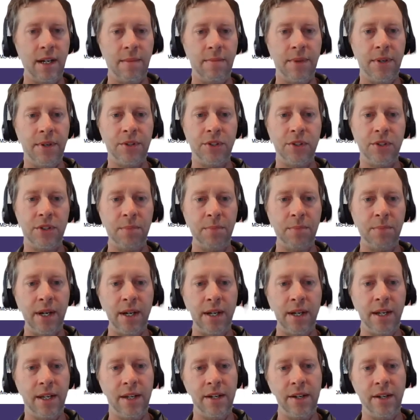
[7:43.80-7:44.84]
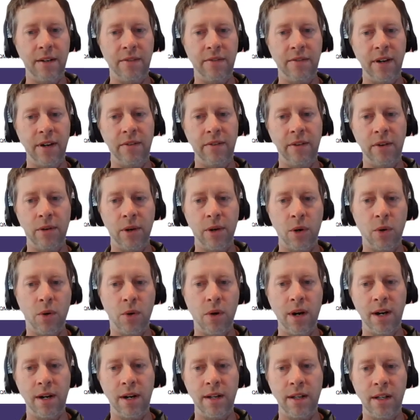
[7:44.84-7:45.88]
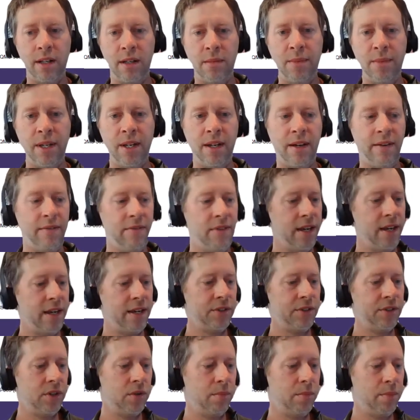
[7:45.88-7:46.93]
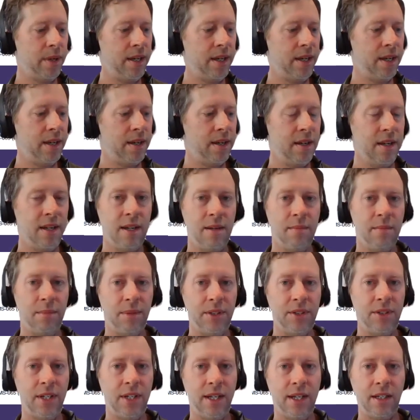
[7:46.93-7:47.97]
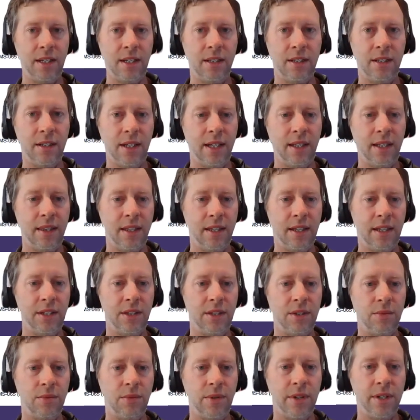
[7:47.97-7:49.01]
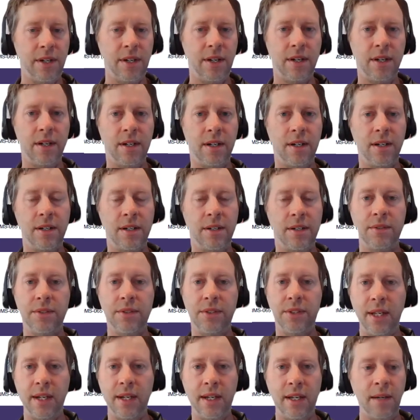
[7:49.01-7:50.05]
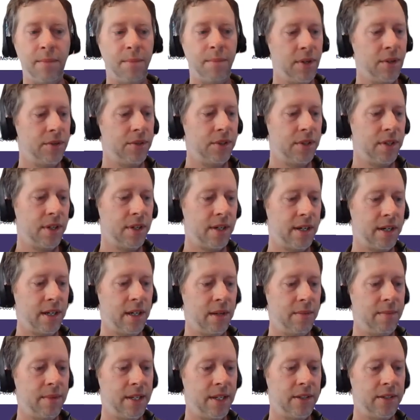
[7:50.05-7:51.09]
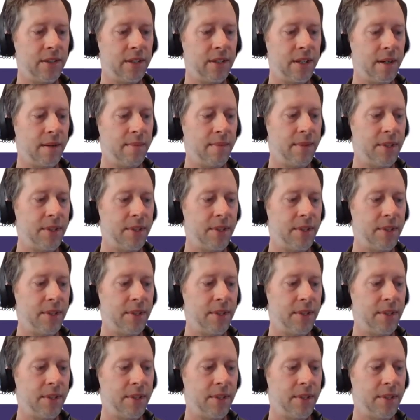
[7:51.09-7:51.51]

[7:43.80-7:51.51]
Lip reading: There's a spot in here for every required element of the SOP. Please take a look at this when you're setting up those documents.